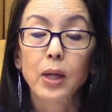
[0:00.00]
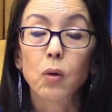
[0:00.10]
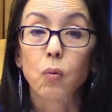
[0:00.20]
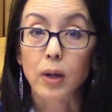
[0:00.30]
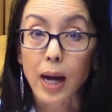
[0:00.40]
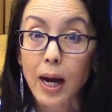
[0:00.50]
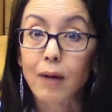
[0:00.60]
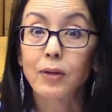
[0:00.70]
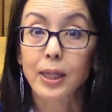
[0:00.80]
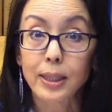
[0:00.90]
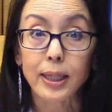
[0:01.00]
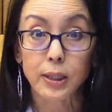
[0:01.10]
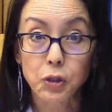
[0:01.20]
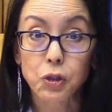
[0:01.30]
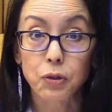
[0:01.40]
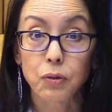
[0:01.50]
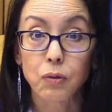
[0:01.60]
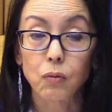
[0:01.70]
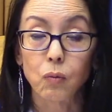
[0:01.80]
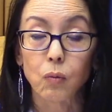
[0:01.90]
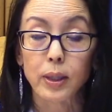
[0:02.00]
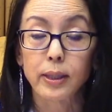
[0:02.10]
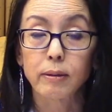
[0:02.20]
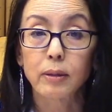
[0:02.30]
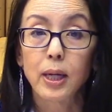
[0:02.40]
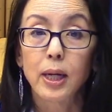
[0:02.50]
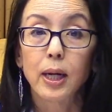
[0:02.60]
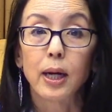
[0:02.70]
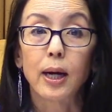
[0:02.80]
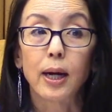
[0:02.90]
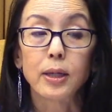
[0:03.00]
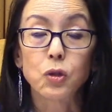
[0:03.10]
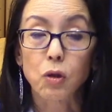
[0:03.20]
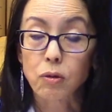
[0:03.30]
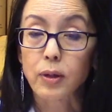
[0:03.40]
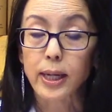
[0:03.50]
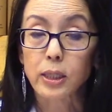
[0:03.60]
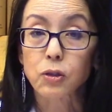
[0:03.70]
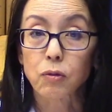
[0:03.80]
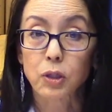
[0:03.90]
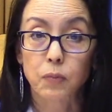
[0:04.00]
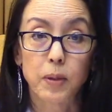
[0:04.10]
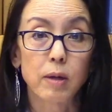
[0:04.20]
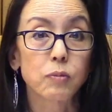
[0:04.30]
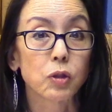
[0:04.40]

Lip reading: We're having an issue with donor egg and donor sperm.